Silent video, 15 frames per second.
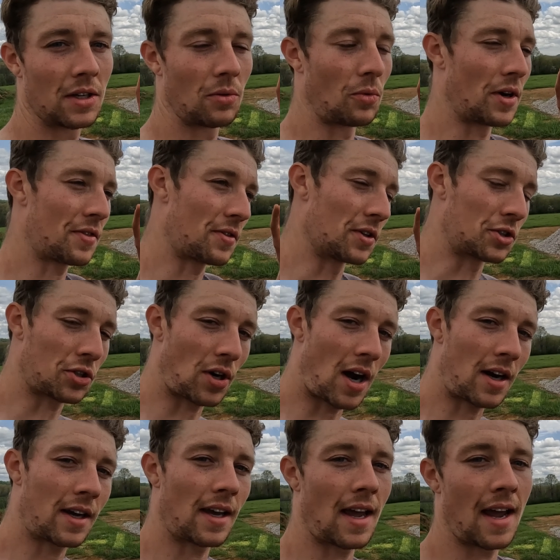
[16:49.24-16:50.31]
with the
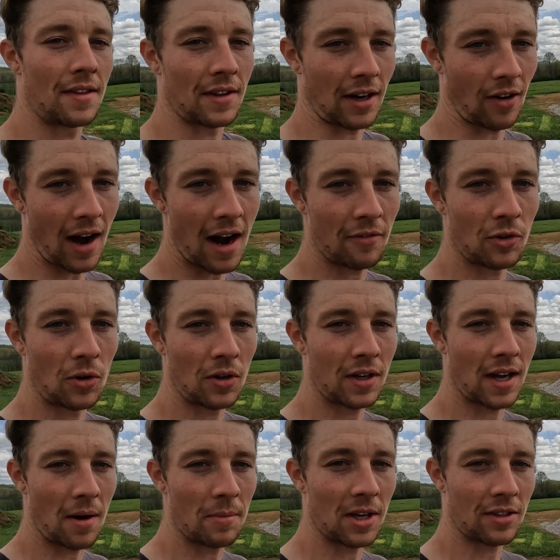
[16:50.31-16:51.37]
truck and the gravel
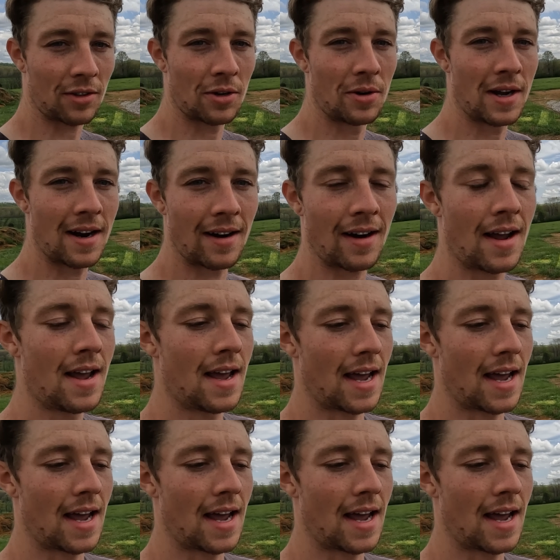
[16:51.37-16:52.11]
coming through here.